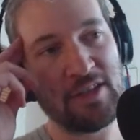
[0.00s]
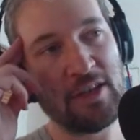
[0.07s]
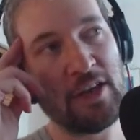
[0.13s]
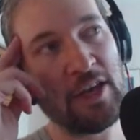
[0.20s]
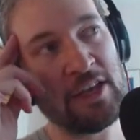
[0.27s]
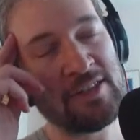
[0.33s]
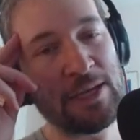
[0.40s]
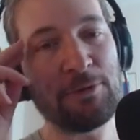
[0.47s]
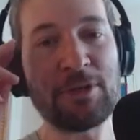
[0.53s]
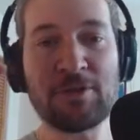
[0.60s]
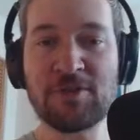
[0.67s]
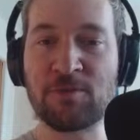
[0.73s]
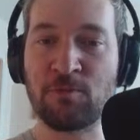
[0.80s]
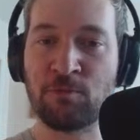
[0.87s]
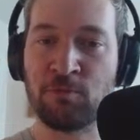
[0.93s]
Is anyone
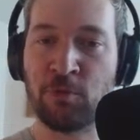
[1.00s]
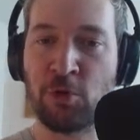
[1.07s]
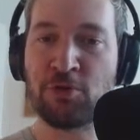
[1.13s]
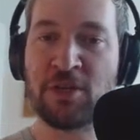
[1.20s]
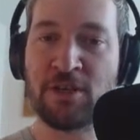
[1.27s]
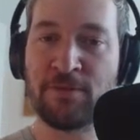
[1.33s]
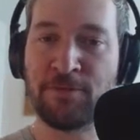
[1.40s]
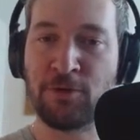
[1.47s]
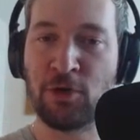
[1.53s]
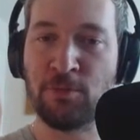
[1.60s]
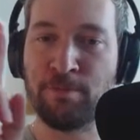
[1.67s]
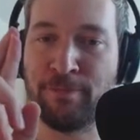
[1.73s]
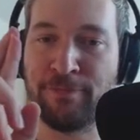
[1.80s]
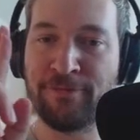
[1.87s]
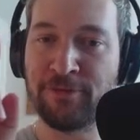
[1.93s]
else rooting for
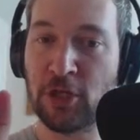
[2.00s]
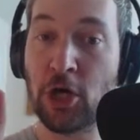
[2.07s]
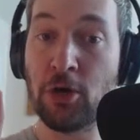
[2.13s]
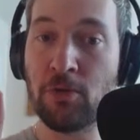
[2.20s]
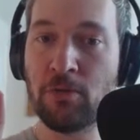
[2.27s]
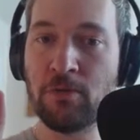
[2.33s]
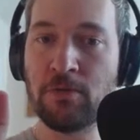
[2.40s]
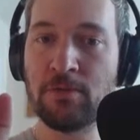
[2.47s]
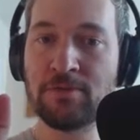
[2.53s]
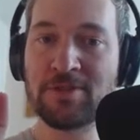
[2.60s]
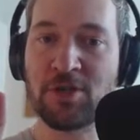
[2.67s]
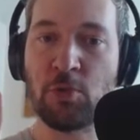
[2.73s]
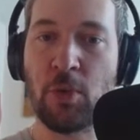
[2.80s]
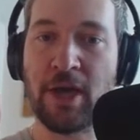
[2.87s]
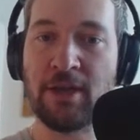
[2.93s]
Flo to
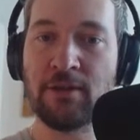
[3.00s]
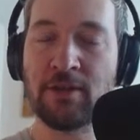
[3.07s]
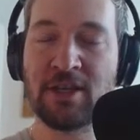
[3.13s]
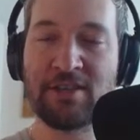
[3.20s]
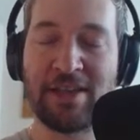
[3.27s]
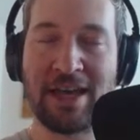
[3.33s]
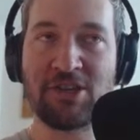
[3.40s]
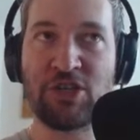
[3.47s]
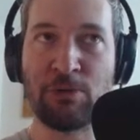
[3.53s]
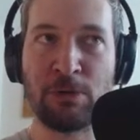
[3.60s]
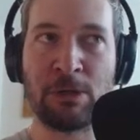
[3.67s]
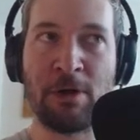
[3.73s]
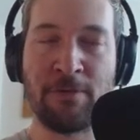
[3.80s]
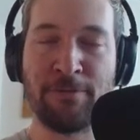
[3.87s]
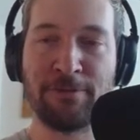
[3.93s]
win? Because I actually really
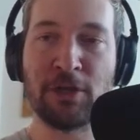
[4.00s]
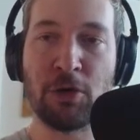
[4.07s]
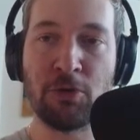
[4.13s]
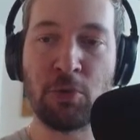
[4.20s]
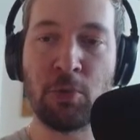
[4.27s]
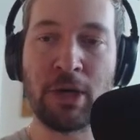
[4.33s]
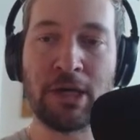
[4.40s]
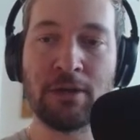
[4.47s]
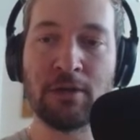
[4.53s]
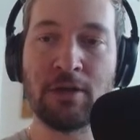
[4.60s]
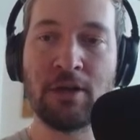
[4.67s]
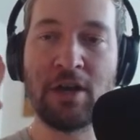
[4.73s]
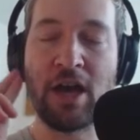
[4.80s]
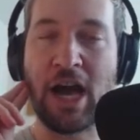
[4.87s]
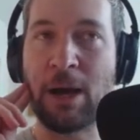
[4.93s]
want Flo to win.
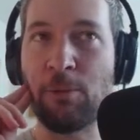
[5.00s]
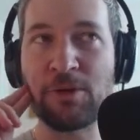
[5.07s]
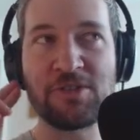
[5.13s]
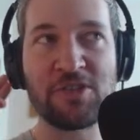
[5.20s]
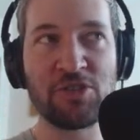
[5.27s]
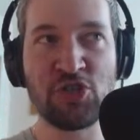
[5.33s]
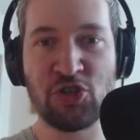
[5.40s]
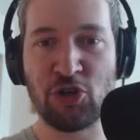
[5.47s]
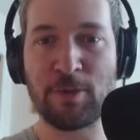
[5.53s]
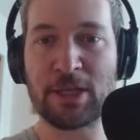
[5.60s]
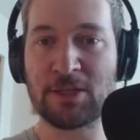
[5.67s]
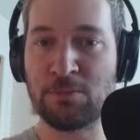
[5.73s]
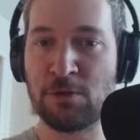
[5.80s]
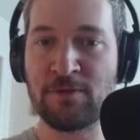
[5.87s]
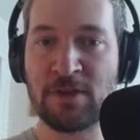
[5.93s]
I wasn't sure about
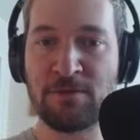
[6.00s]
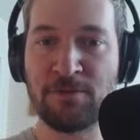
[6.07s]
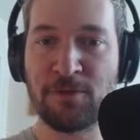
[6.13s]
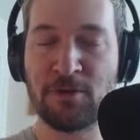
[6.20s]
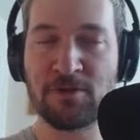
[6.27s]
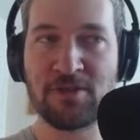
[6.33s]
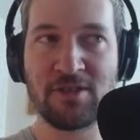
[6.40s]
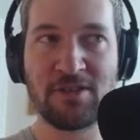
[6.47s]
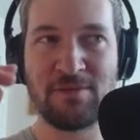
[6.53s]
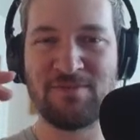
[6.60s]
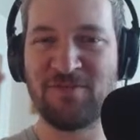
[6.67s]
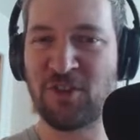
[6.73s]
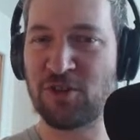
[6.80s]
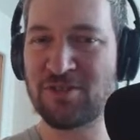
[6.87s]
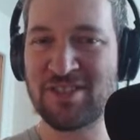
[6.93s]
the movie at first.
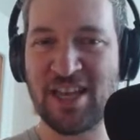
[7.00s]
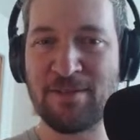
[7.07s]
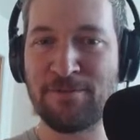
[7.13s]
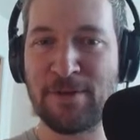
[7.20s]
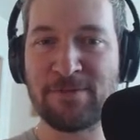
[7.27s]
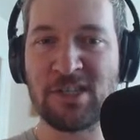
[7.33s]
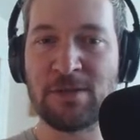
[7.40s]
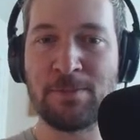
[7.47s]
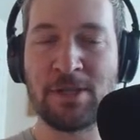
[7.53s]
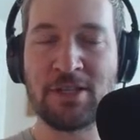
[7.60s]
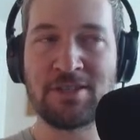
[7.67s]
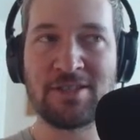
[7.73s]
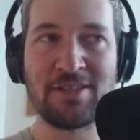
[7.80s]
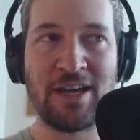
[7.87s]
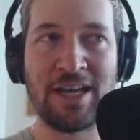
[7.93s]
First 10, 15
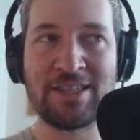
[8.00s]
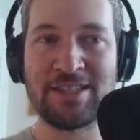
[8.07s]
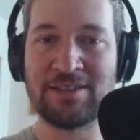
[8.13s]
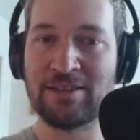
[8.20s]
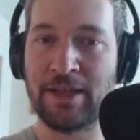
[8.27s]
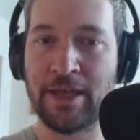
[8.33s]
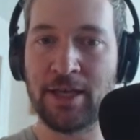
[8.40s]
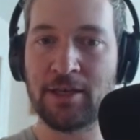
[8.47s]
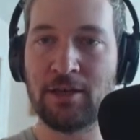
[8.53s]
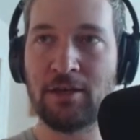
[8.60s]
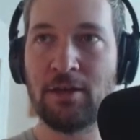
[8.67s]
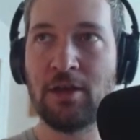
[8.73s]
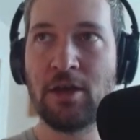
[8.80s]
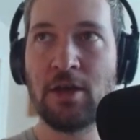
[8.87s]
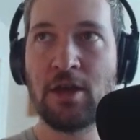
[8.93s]
minutes, I didn't like it.
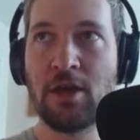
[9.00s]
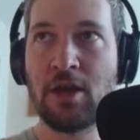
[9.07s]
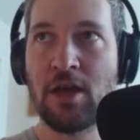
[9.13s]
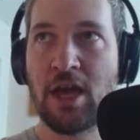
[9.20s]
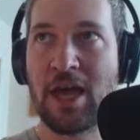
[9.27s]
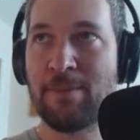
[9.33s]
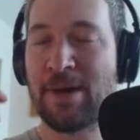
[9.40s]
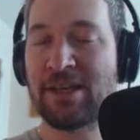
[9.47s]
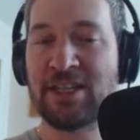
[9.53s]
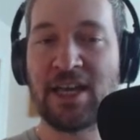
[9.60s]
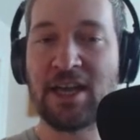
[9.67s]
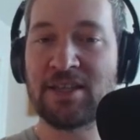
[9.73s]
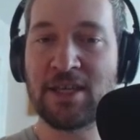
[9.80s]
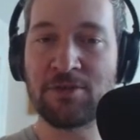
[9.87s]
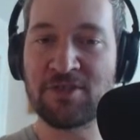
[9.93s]
And by the
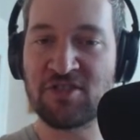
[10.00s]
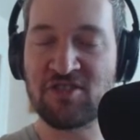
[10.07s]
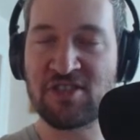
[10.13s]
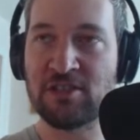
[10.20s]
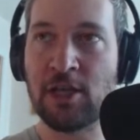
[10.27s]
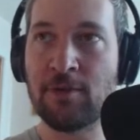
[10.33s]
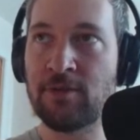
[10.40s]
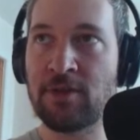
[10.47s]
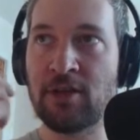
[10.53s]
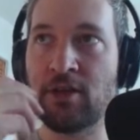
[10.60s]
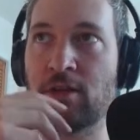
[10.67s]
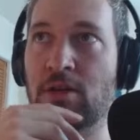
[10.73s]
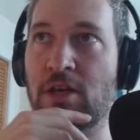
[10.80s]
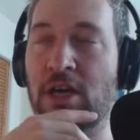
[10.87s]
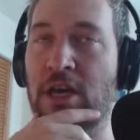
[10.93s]
end, I was just in love with it.
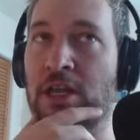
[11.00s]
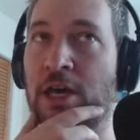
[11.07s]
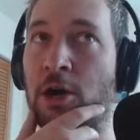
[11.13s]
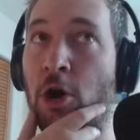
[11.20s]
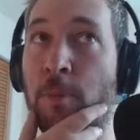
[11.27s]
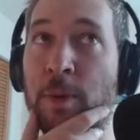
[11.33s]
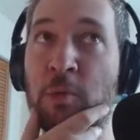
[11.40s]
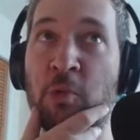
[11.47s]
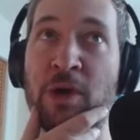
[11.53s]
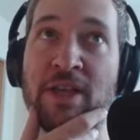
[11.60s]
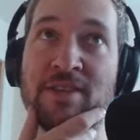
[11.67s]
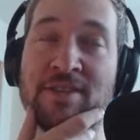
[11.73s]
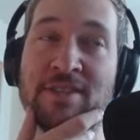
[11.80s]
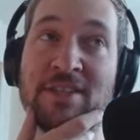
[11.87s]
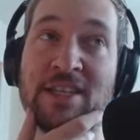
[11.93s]
And I hope it
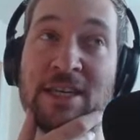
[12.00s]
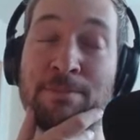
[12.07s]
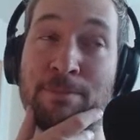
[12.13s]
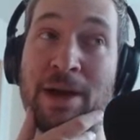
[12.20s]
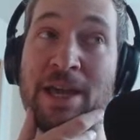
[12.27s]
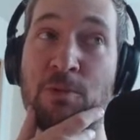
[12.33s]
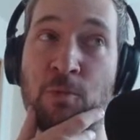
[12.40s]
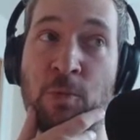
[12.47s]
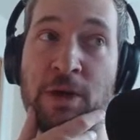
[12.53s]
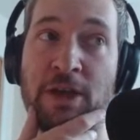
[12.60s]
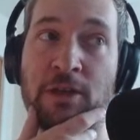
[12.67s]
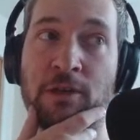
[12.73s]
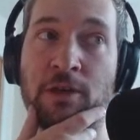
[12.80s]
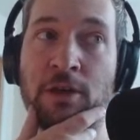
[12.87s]
wins. It might win.